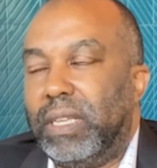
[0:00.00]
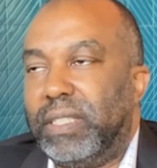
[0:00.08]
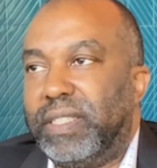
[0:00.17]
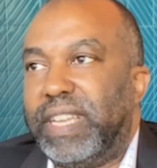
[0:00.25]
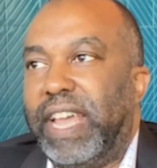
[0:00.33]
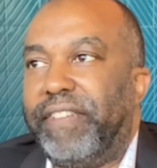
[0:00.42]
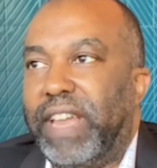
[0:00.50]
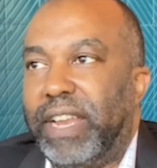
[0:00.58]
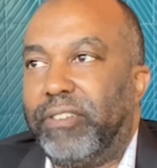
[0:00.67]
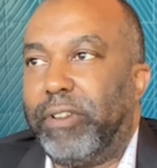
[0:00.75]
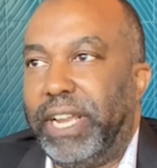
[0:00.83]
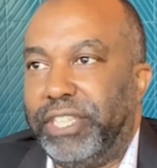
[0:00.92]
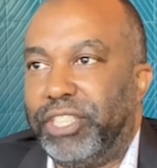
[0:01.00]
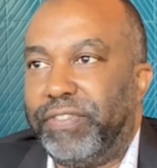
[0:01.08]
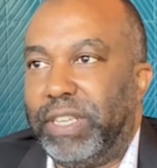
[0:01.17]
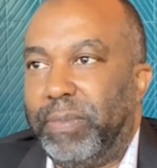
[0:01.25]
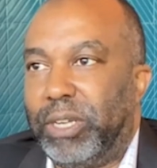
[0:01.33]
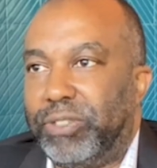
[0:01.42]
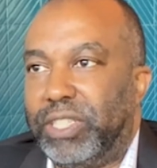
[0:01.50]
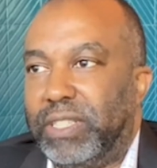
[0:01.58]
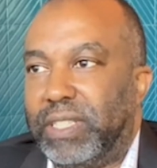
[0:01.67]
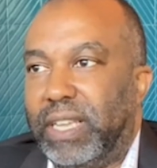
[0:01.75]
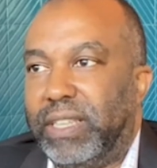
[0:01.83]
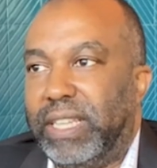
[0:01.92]
Staff had a range of
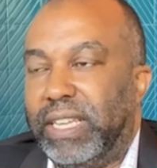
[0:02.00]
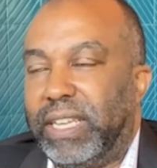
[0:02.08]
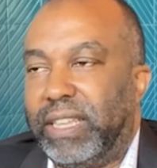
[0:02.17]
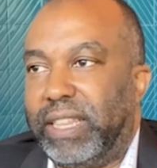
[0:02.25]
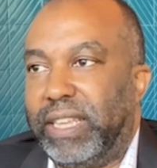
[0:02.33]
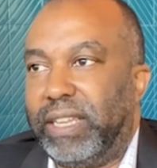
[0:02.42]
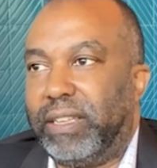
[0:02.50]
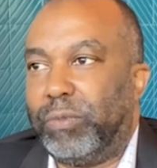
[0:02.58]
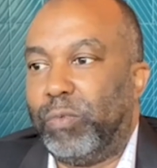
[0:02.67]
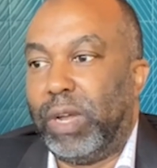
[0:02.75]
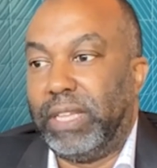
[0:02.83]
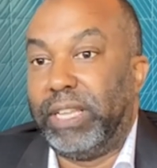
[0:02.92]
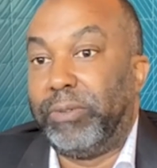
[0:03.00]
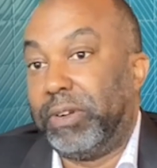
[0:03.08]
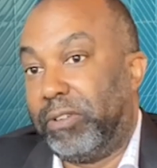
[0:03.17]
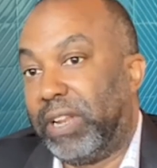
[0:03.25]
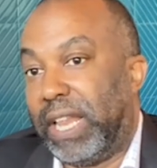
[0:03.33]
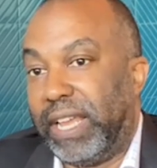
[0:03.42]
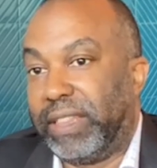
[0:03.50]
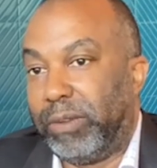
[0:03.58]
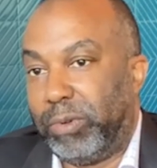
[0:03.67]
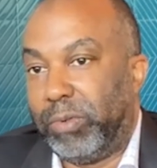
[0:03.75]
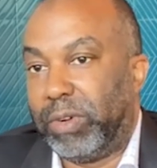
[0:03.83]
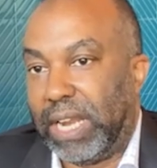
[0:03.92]
emotions, I think. I think, one, they were glad that
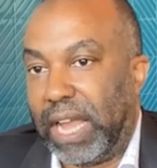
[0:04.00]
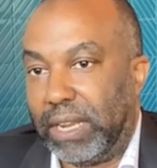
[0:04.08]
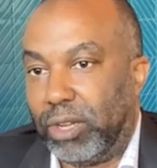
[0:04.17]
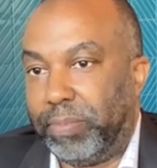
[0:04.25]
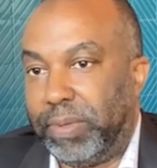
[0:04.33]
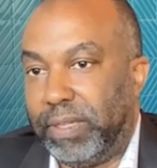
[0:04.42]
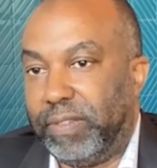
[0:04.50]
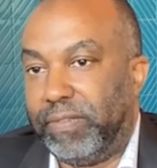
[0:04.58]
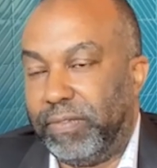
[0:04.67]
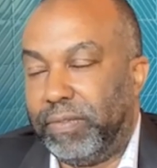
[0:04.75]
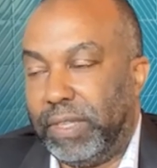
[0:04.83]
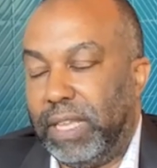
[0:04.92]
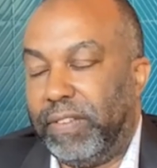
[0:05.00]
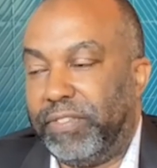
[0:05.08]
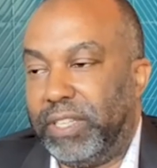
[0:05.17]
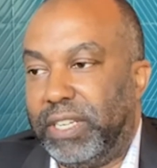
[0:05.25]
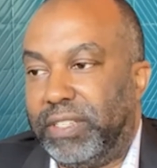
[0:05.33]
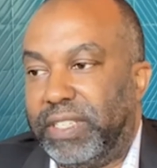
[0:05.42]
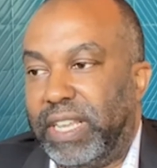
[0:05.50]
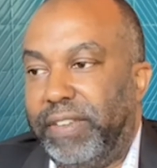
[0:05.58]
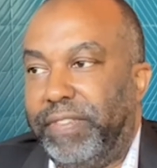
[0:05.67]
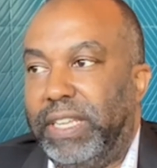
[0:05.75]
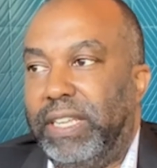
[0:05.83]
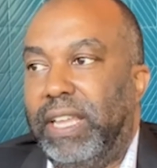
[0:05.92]
we were not open for their
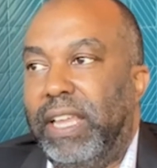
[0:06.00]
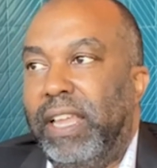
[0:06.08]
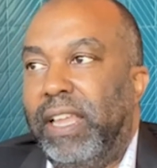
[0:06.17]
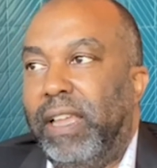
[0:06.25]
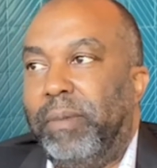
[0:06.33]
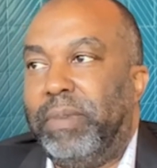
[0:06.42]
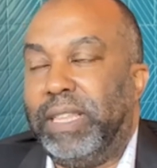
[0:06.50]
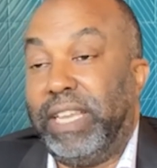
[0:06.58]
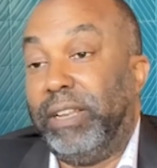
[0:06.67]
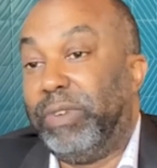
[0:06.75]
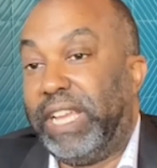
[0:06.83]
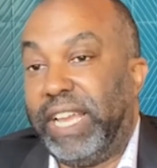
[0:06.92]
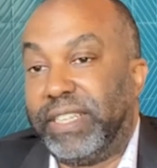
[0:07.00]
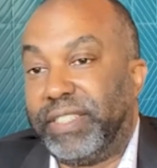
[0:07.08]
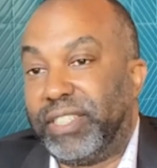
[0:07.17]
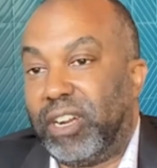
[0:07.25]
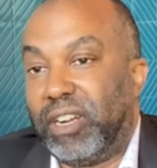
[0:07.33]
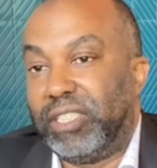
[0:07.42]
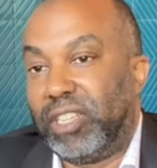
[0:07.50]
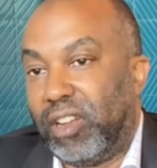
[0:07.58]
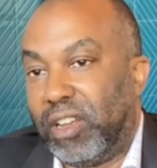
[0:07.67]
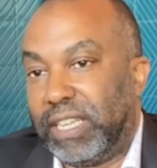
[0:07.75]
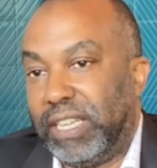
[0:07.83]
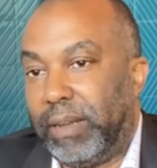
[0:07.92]
safety. But then we had to start
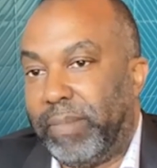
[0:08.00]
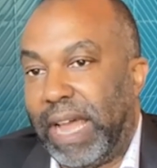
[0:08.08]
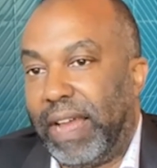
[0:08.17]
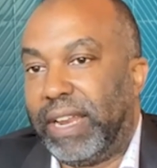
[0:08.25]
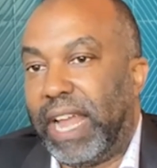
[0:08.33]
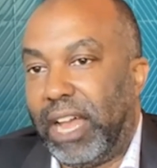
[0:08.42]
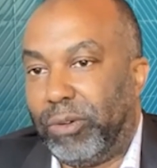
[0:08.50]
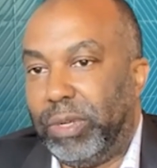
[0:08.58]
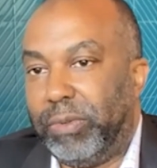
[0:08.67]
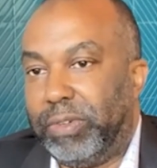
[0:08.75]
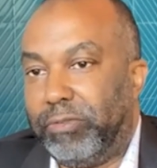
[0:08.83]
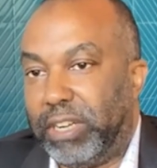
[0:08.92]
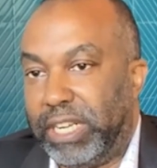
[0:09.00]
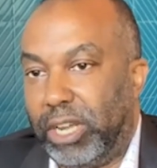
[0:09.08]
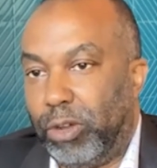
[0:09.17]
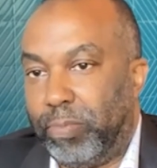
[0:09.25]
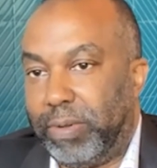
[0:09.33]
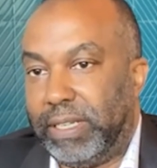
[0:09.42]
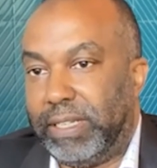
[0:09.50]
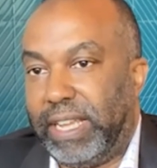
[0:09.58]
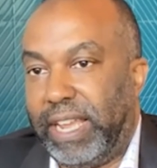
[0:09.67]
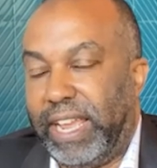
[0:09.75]
talking about how we would reopen.